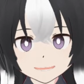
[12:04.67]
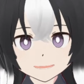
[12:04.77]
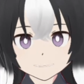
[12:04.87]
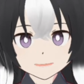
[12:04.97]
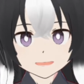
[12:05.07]

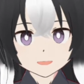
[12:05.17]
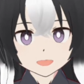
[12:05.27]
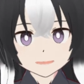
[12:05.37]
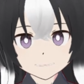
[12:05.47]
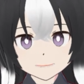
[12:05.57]

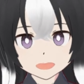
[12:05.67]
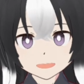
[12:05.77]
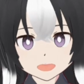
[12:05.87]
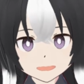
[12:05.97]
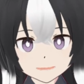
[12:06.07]
seems
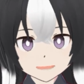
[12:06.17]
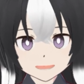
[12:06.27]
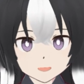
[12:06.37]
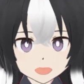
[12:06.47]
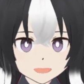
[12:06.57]
normal and then
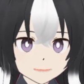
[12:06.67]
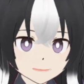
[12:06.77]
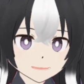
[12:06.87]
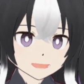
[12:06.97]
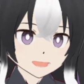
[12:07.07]
goes into the